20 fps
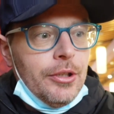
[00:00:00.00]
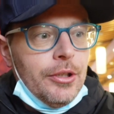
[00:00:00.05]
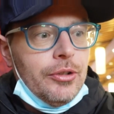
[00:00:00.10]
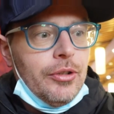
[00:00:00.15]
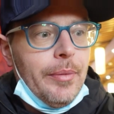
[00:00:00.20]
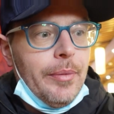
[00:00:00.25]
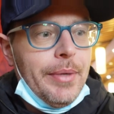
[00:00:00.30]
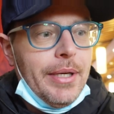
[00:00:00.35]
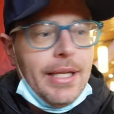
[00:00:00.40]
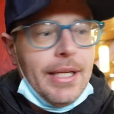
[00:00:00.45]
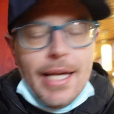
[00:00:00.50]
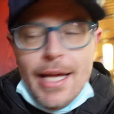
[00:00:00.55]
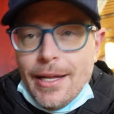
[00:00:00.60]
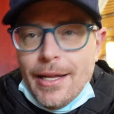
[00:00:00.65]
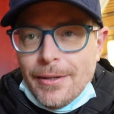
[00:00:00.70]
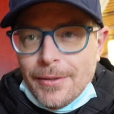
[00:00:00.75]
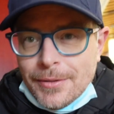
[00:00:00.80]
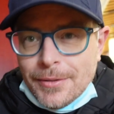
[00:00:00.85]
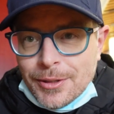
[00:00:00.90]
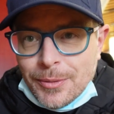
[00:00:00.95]
So I'm gonna get
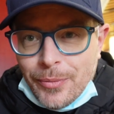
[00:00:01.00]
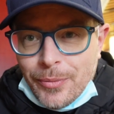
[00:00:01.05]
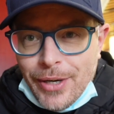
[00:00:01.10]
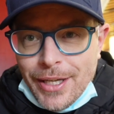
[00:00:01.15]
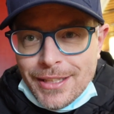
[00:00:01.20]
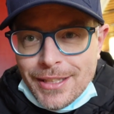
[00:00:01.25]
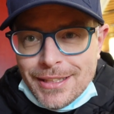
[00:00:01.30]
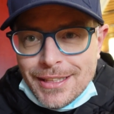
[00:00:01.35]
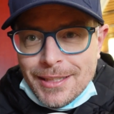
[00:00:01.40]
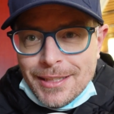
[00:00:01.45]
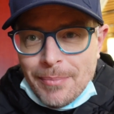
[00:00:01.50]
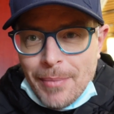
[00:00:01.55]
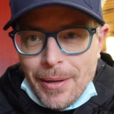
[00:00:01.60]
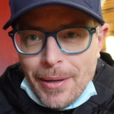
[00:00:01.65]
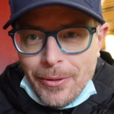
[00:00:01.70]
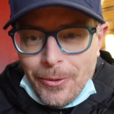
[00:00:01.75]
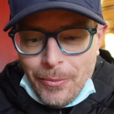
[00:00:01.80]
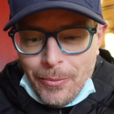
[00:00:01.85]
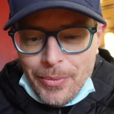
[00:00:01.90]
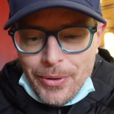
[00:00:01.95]
some rice in my
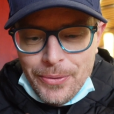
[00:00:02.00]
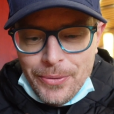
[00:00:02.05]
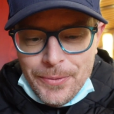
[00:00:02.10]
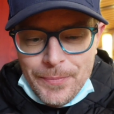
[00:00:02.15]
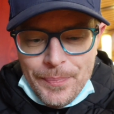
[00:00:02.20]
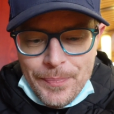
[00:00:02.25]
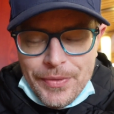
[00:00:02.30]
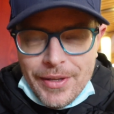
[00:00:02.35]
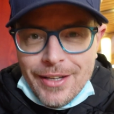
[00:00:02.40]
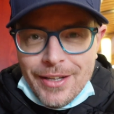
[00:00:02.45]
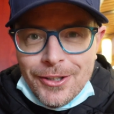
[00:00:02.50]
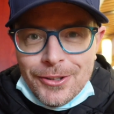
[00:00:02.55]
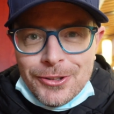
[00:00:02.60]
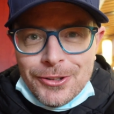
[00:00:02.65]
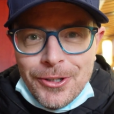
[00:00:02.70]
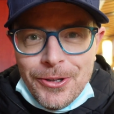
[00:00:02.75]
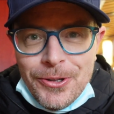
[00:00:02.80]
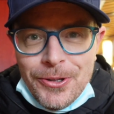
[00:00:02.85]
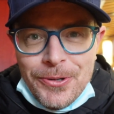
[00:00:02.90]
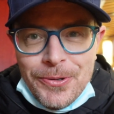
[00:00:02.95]
little bowl and I'll
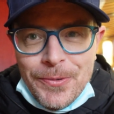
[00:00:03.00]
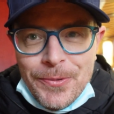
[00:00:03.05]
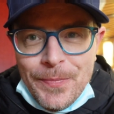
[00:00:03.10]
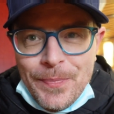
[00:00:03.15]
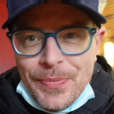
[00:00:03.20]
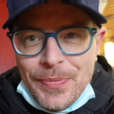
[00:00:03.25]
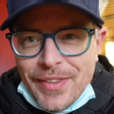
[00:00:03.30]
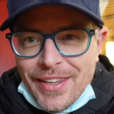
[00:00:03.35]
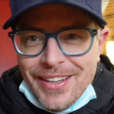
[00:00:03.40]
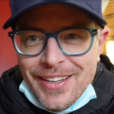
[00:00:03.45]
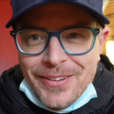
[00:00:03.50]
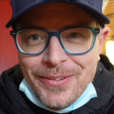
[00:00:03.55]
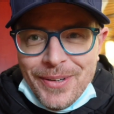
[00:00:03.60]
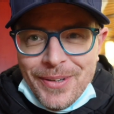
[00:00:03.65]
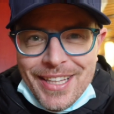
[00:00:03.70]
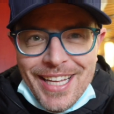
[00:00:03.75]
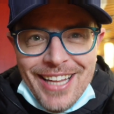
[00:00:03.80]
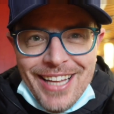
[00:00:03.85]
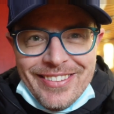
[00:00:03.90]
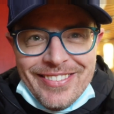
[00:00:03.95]
show you
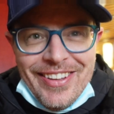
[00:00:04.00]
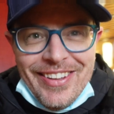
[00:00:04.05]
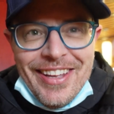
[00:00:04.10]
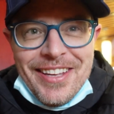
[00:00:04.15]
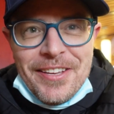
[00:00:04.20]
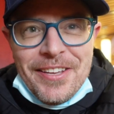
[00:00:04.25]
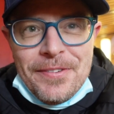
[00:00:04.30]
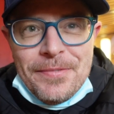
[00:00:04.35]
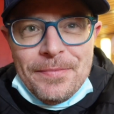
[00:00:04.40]
what that was like.